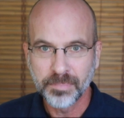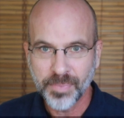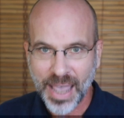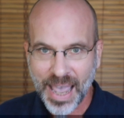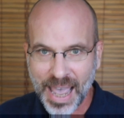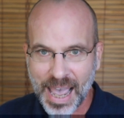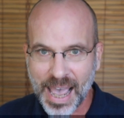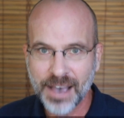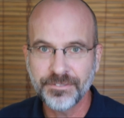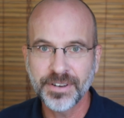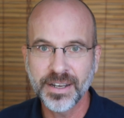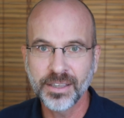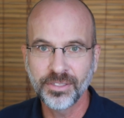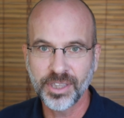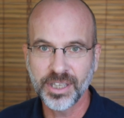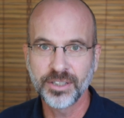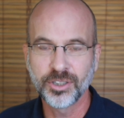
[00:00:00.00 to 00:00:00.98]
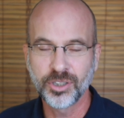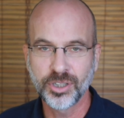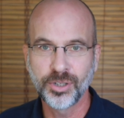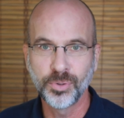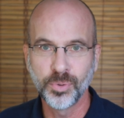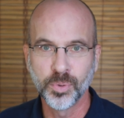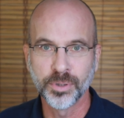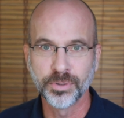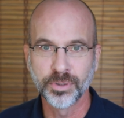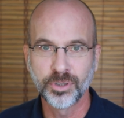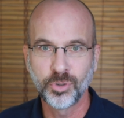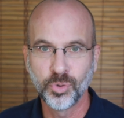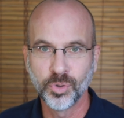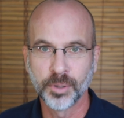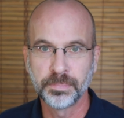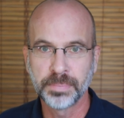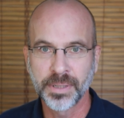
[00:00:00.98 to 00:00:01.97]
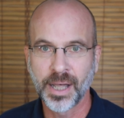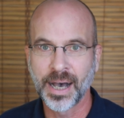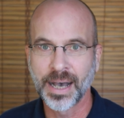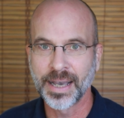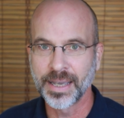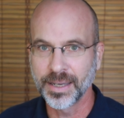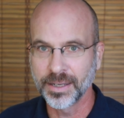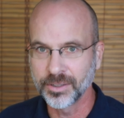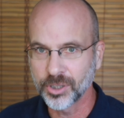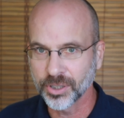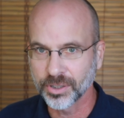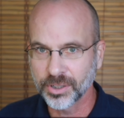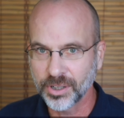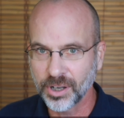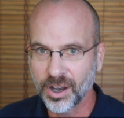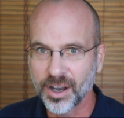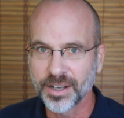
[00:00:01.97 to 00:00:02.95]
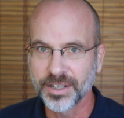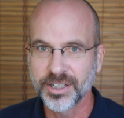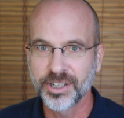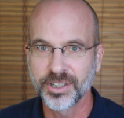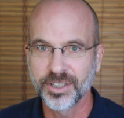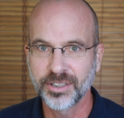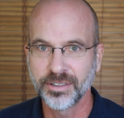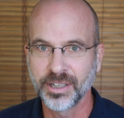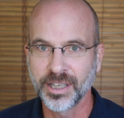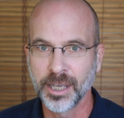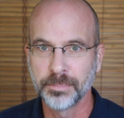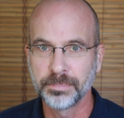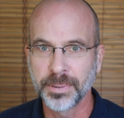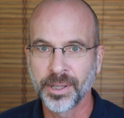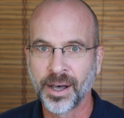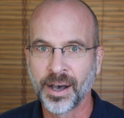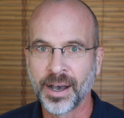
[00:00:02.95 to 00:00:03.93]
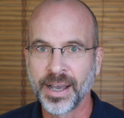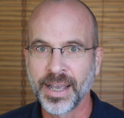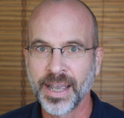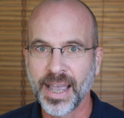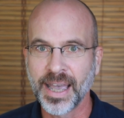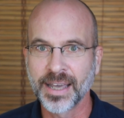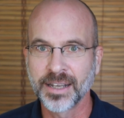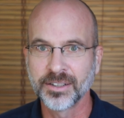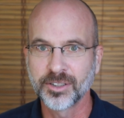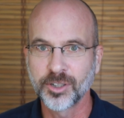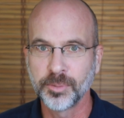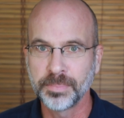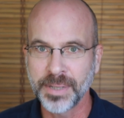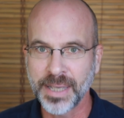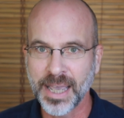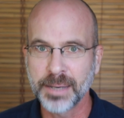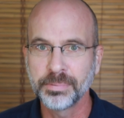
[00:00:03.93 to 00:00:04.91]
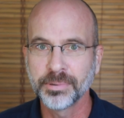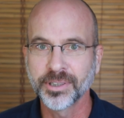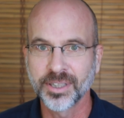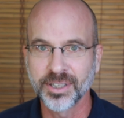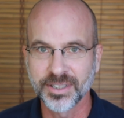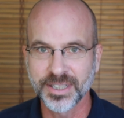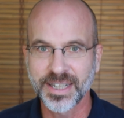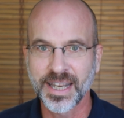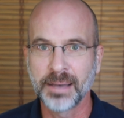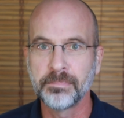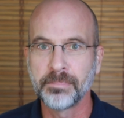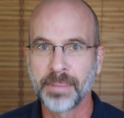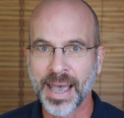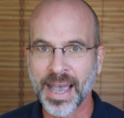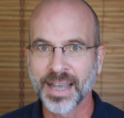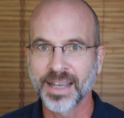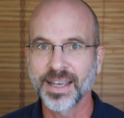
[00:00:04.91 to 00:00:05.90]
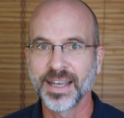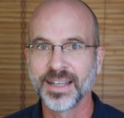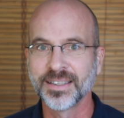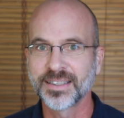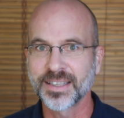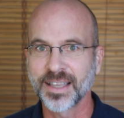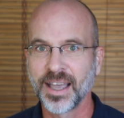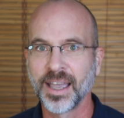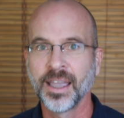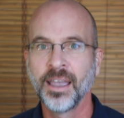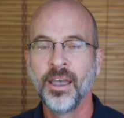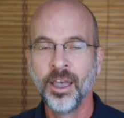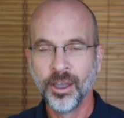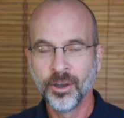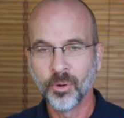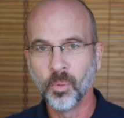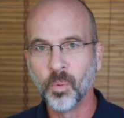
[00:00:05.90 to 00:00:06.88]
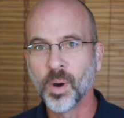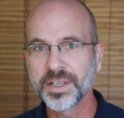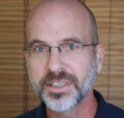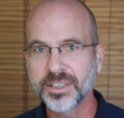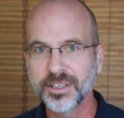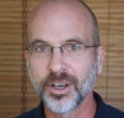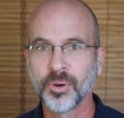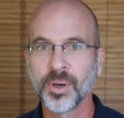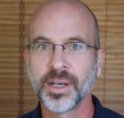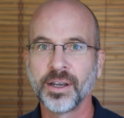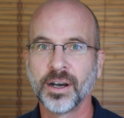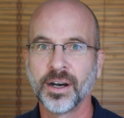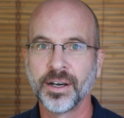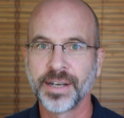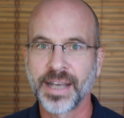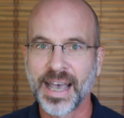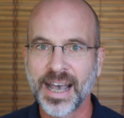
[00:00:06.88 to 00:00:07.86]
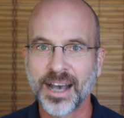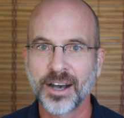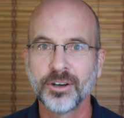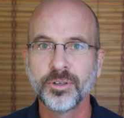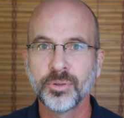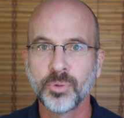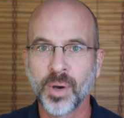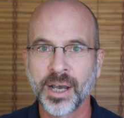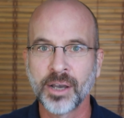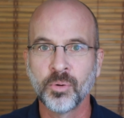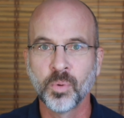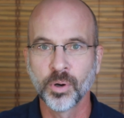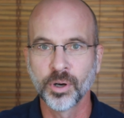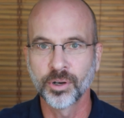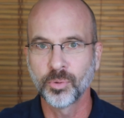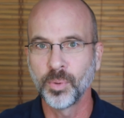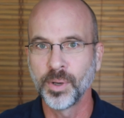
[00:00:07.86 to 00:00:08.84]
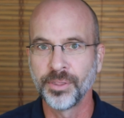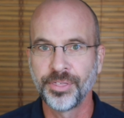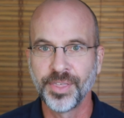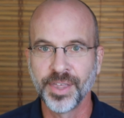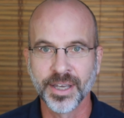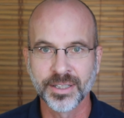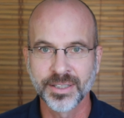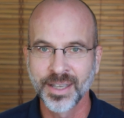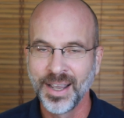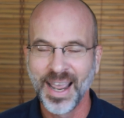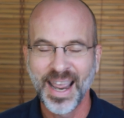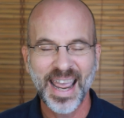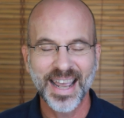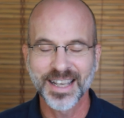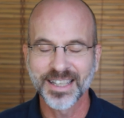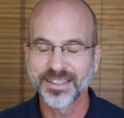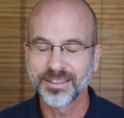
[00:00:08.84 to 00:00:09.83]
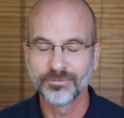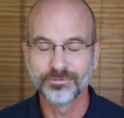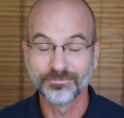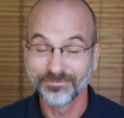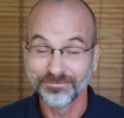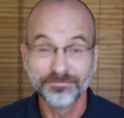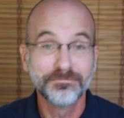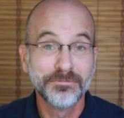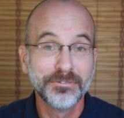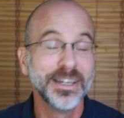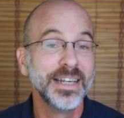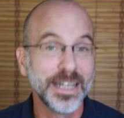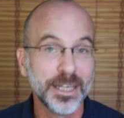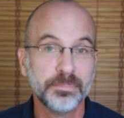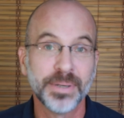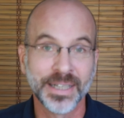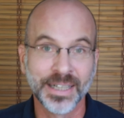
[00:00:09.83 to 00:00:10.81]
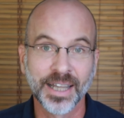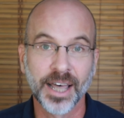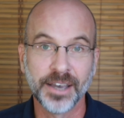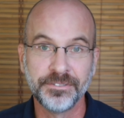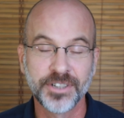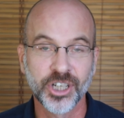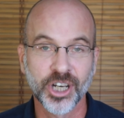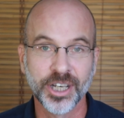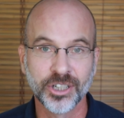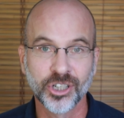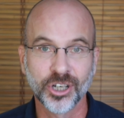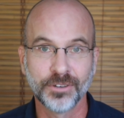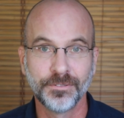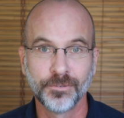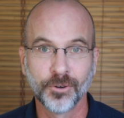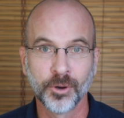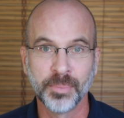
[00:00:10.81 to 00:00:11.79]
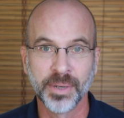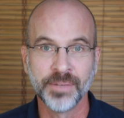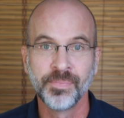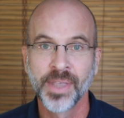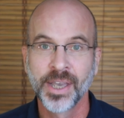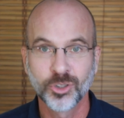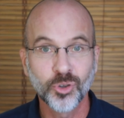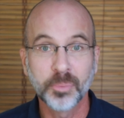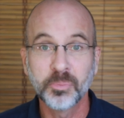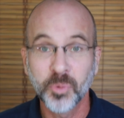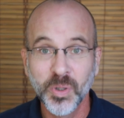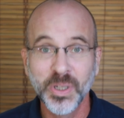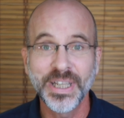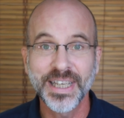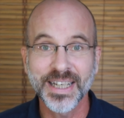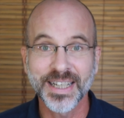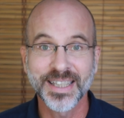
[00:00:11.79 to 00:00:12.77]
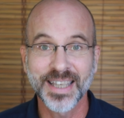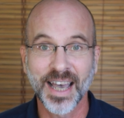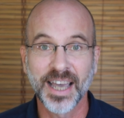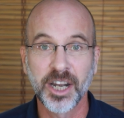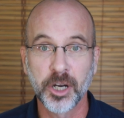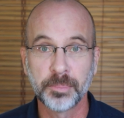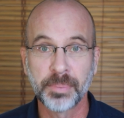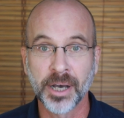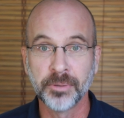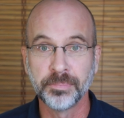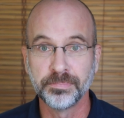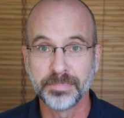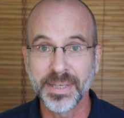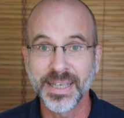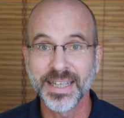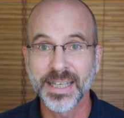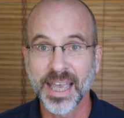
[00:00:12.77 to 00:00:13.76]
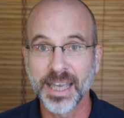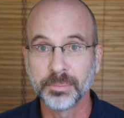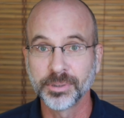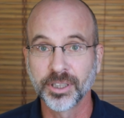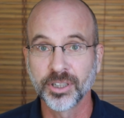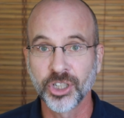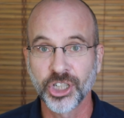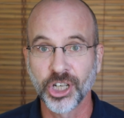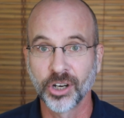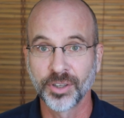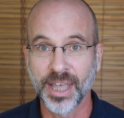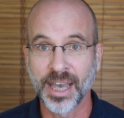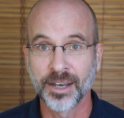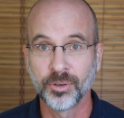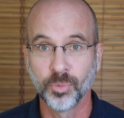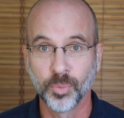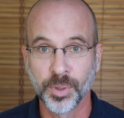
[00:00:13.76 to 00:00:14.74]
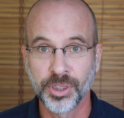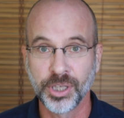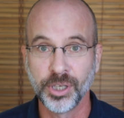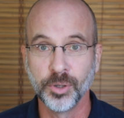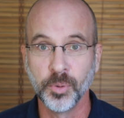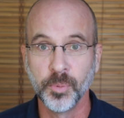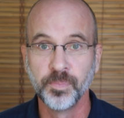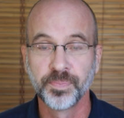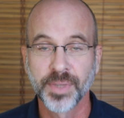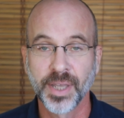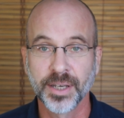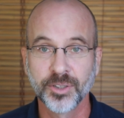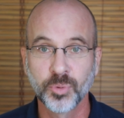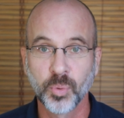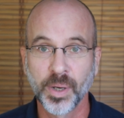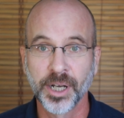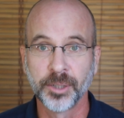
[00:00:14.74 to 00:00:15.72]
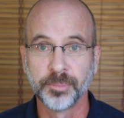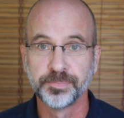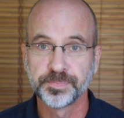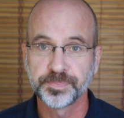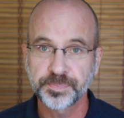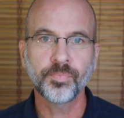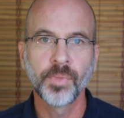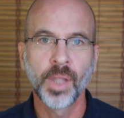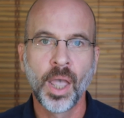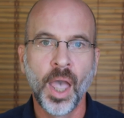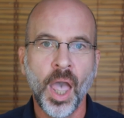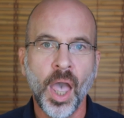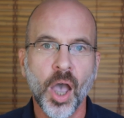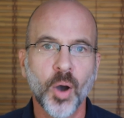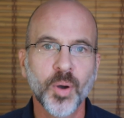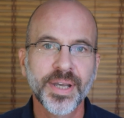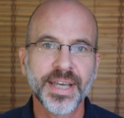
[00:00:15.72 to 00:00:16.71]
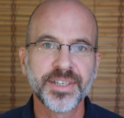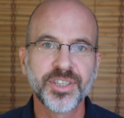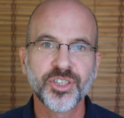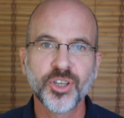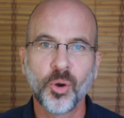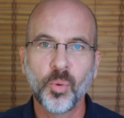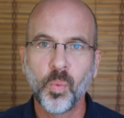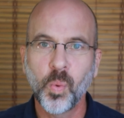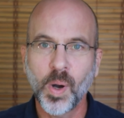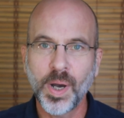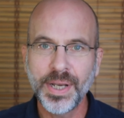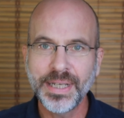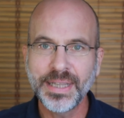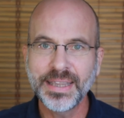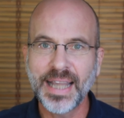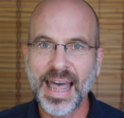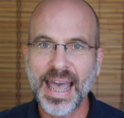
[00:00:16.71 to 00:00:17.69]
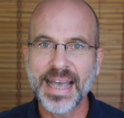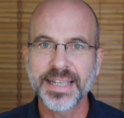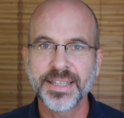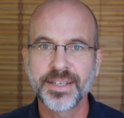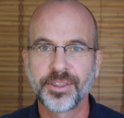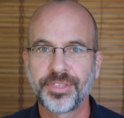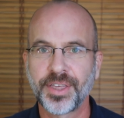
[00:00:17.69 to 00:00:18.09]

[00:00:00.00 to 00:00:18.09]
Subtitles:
having these tools to apply and to consciously apply and to be able to step back and say, what's going on? How do I work with this? Has really been life-changing for me. So I'm really excited about being able to share that with you as well. Okay, so one last